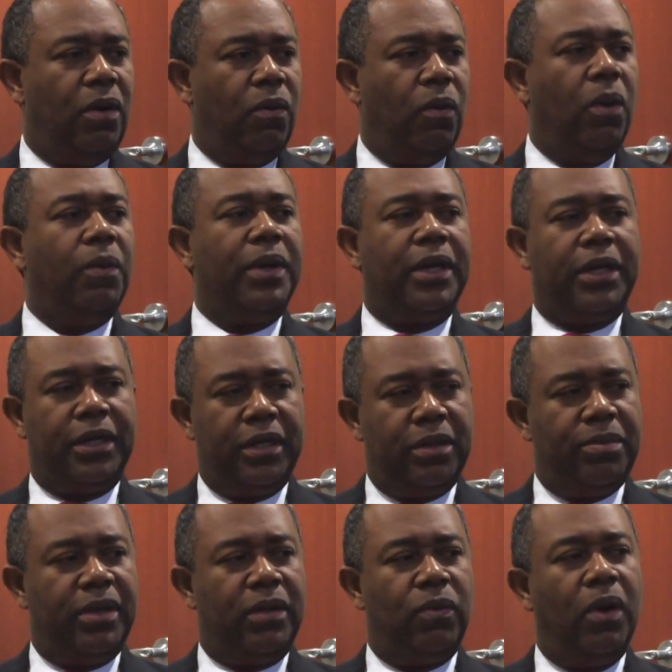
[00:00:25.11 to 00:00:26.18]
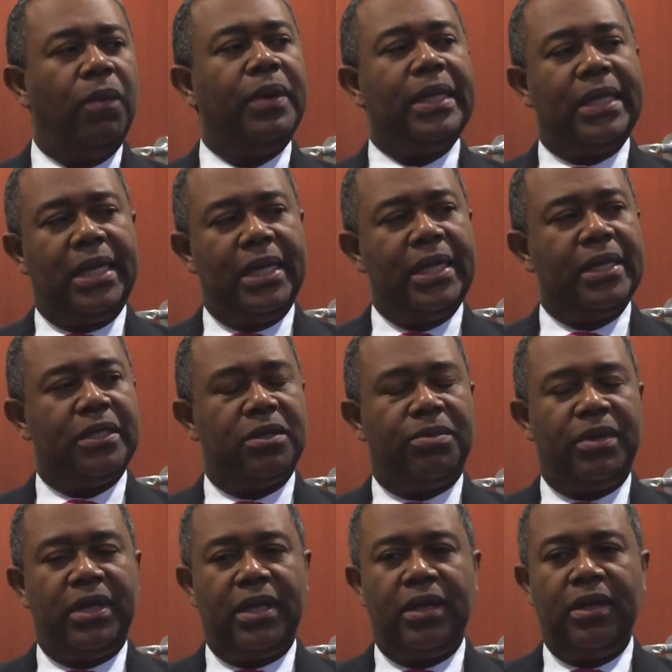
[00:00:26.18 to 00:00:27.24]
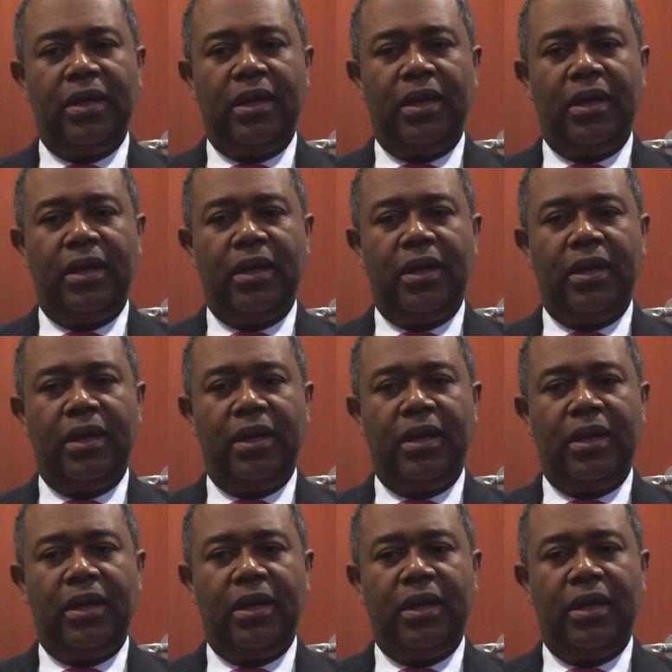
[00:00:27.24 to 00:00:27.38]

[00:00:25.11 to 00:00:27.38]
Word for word: what we could be, what we needed to be,